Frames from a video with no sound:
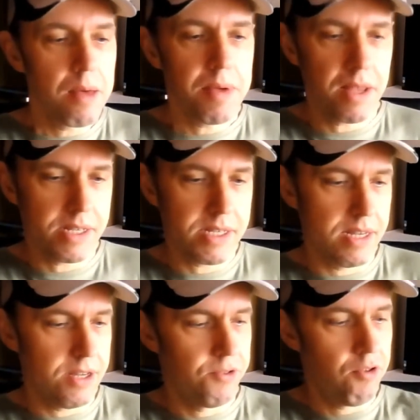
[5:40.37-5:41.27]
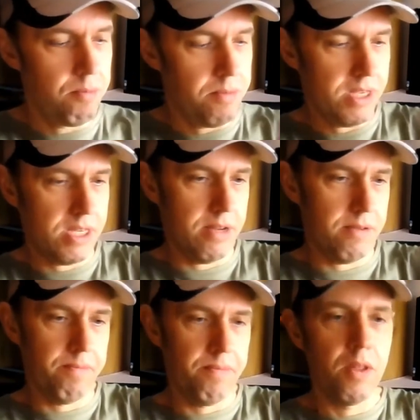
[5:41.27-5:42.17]
Yeah, let's drop this
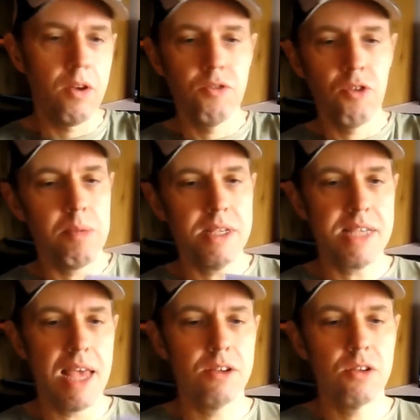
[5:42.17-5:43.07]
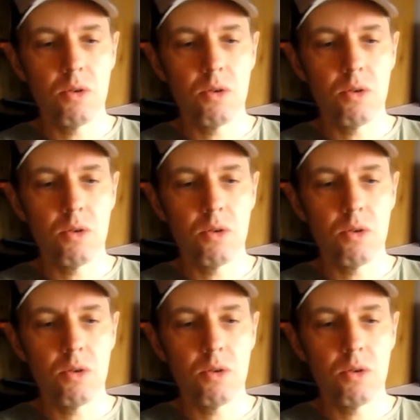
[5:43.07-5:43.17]
out.